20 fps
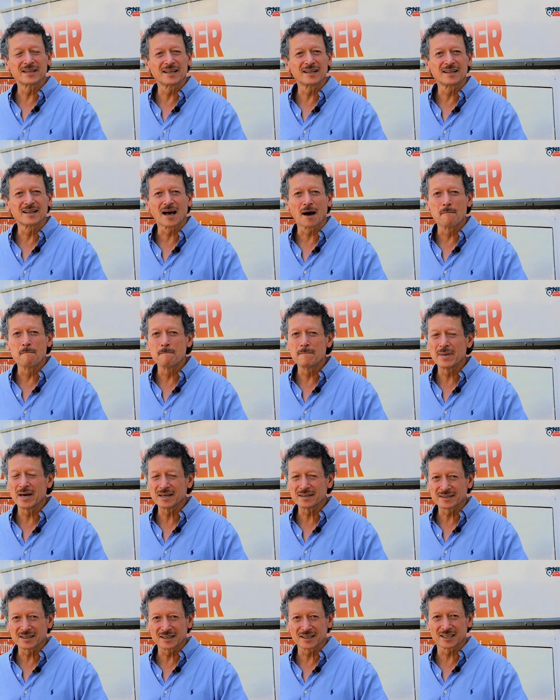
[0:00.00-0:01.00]
an
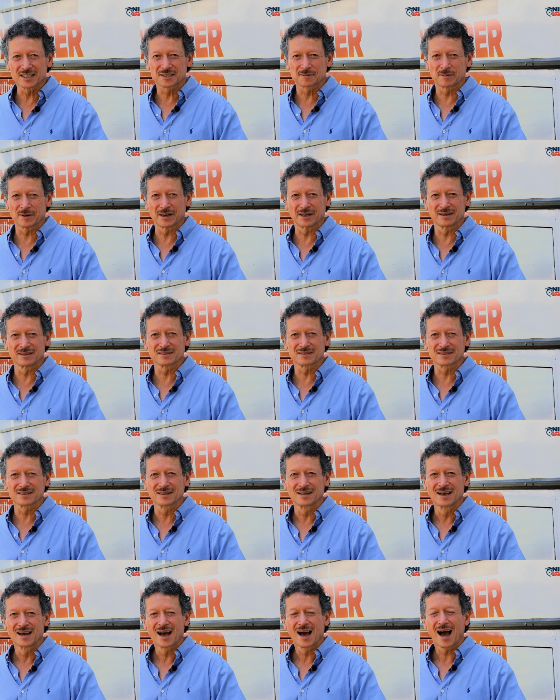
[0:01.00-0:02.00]
amazing experience
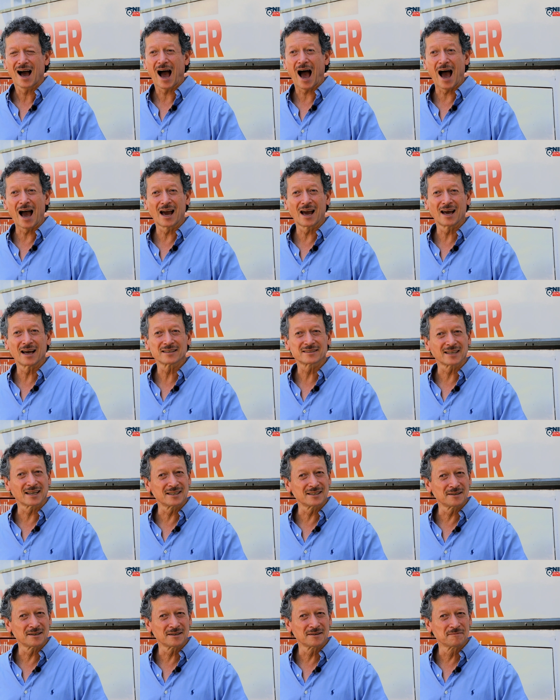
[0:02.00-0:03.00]
I, as
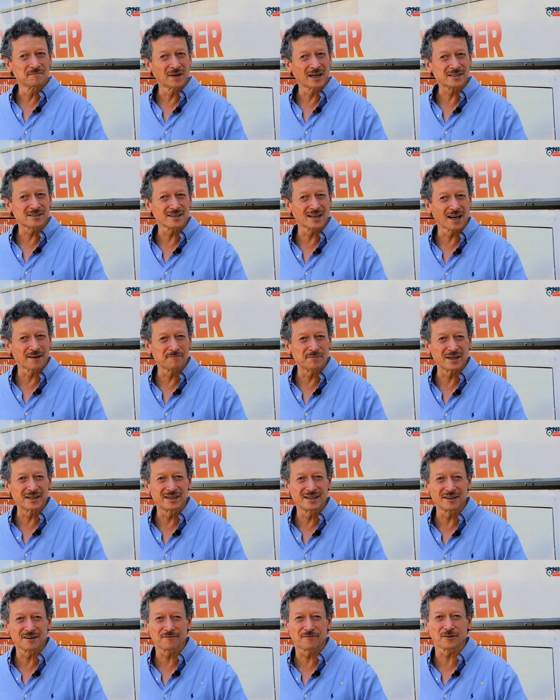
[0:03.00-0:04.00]
I mentioned, I've been
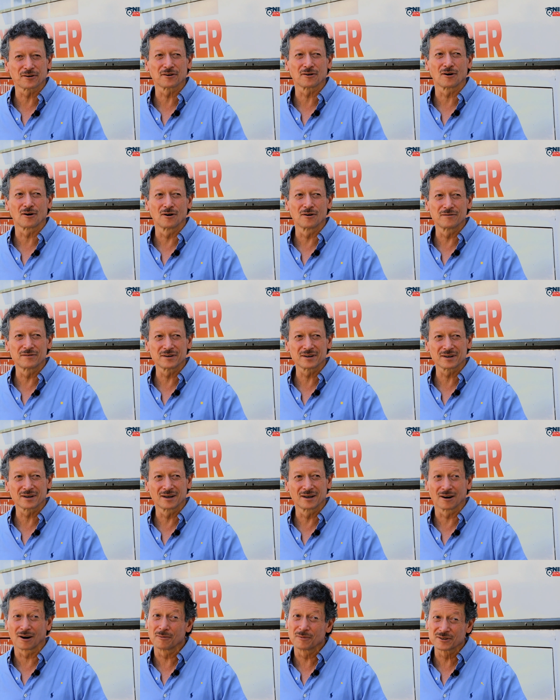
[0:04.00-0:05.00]
here for over
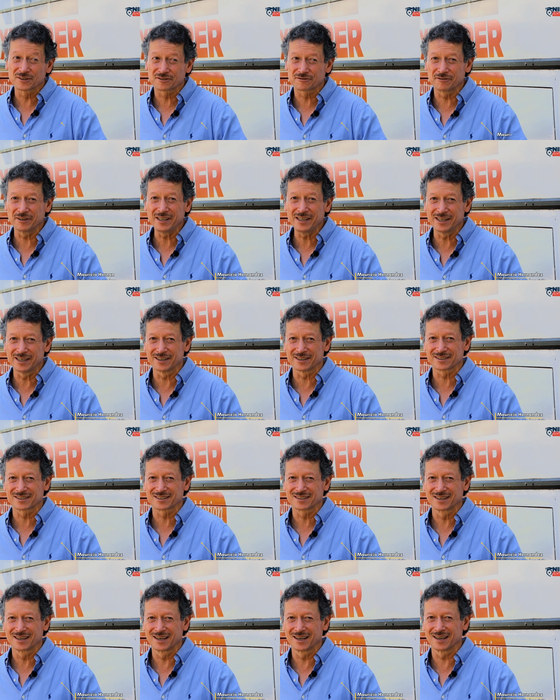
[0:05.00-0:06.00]
almost three
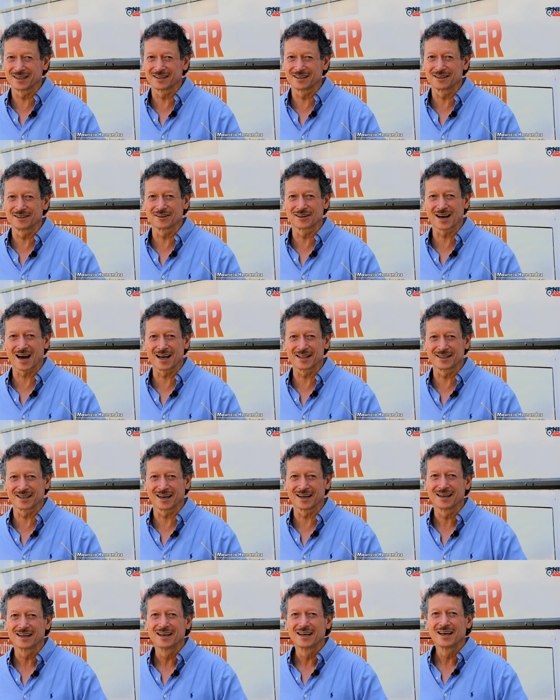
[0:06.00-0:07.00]
years in
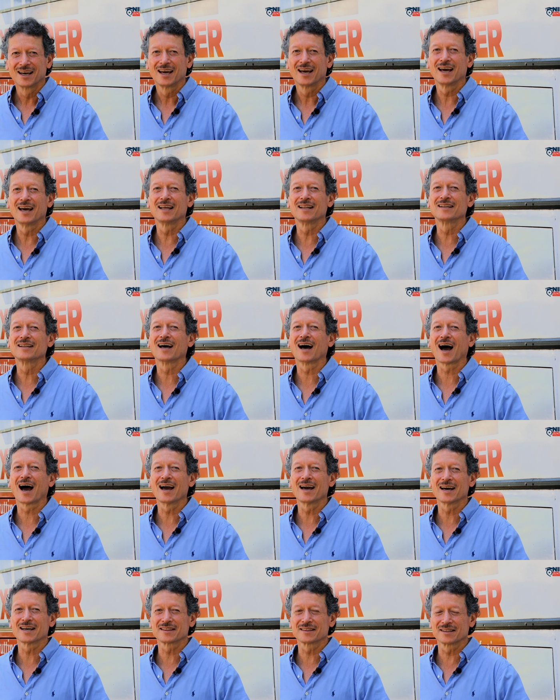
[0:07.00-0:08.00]
Uganda, and
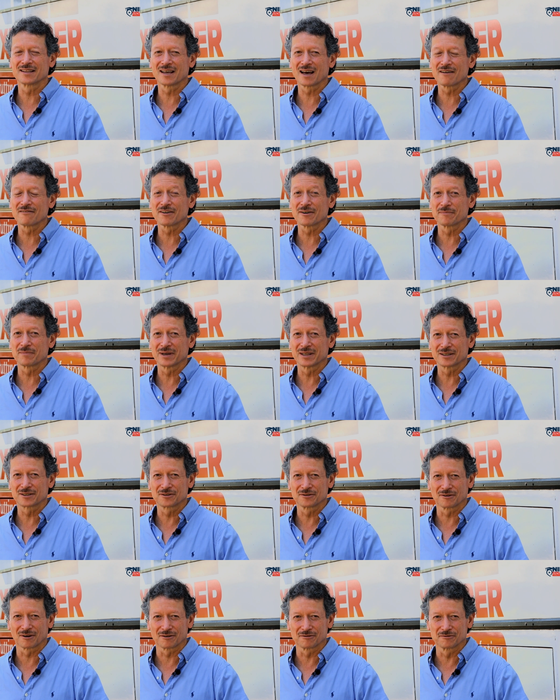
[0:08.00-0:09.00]
I had never been
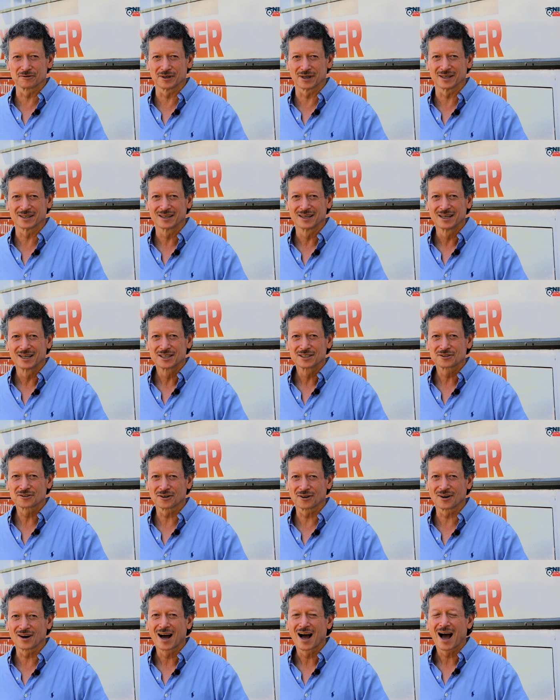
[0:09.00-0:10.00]
to Arua.
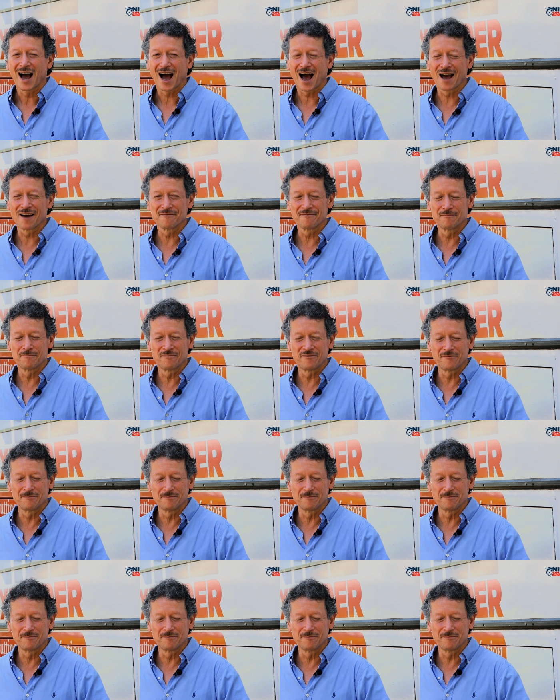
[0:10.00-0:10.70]
So I'm